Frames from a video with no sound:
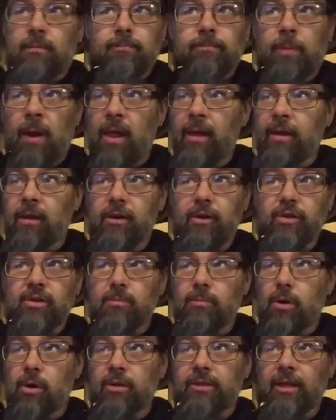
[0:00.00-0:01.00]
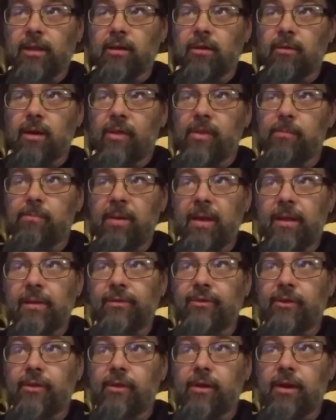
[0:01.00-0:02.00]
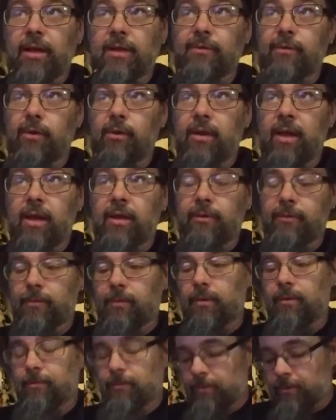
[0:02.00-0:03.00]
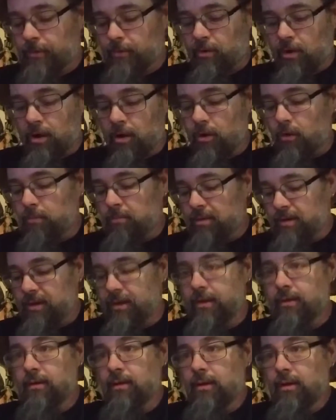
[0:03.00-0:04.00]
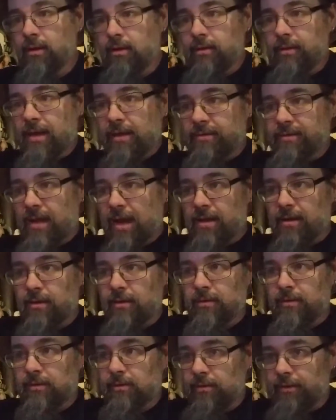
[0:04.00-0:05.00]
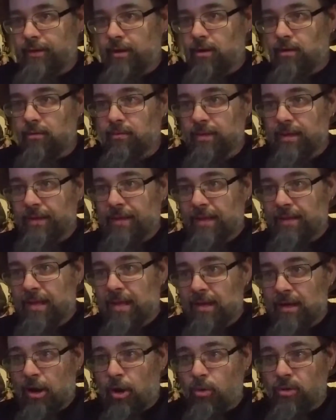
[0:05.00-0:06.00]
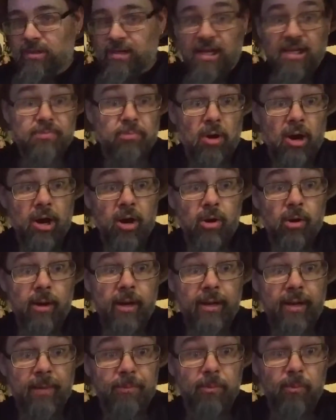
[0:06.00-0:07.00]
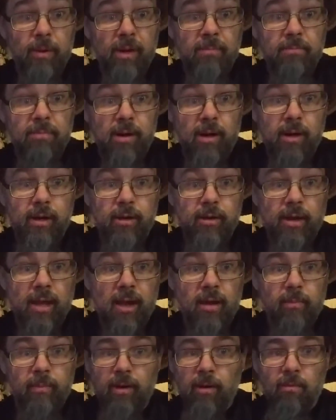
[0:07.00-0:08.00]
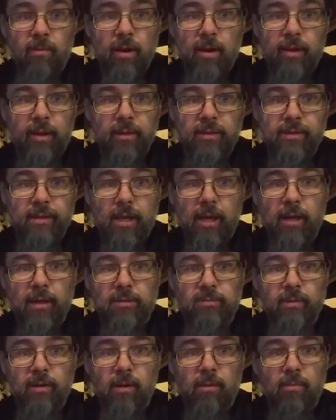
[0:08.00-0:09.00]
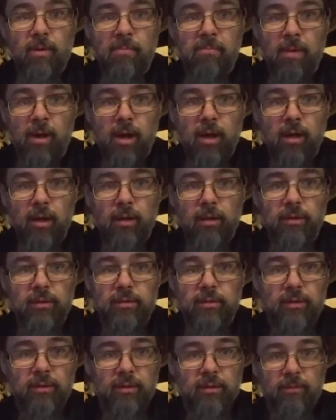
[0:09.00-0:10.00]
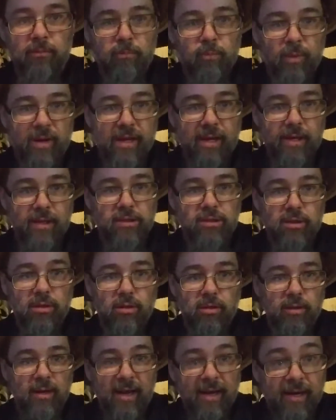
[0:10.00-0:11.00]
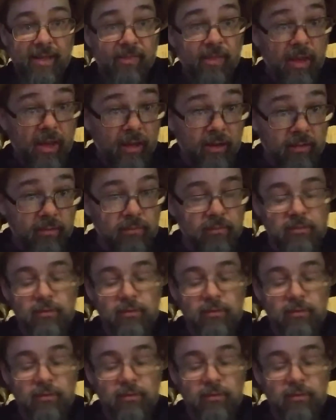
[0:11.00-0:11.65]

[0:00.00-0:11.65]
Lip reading: going to do some rototilling around the pens in the next few days for the grow, but that's got to, that always takes priority to keep the weed barrier down. We don't want insects, we don't want bugs or weeds or anything.